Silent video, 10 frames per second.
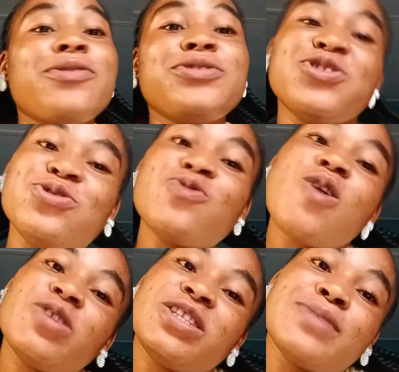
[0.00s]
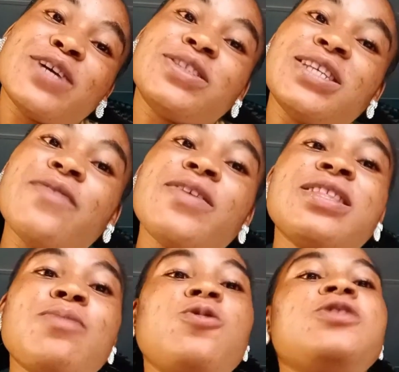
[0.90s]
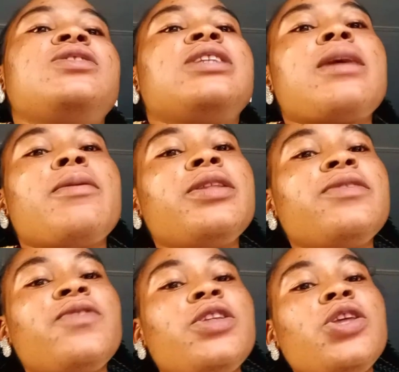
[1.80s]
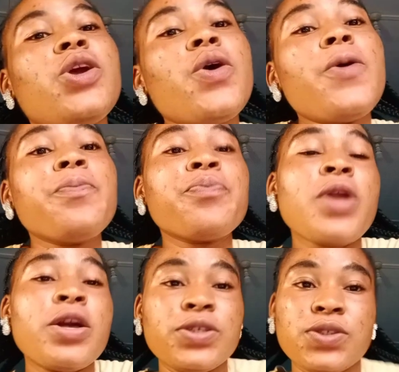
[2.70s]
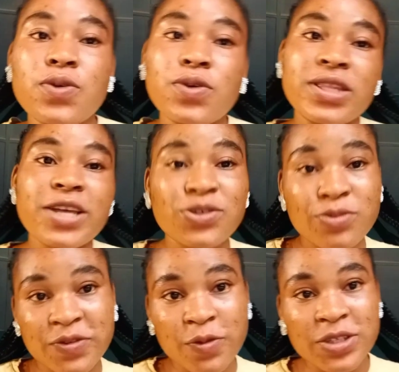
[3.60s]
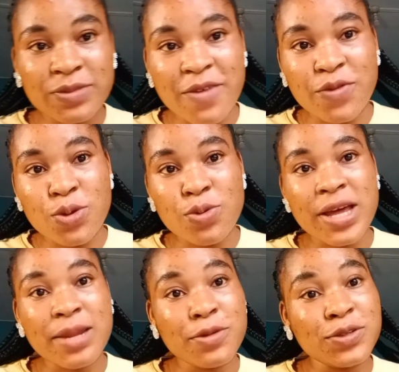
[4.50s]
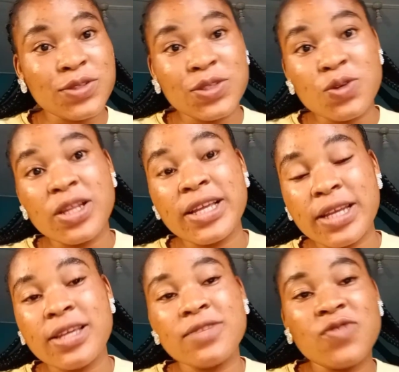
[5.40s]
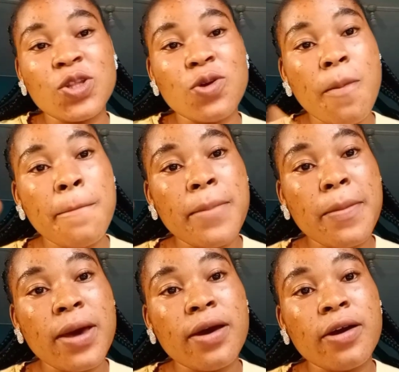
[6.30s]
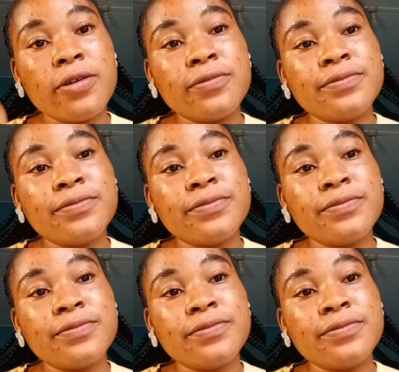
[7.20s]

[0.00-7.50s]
so go and watch it there, save, and tell me what you think about the video. So, thanks so much for watching my video, and I'm going to see you all in the next video. Bye-bye.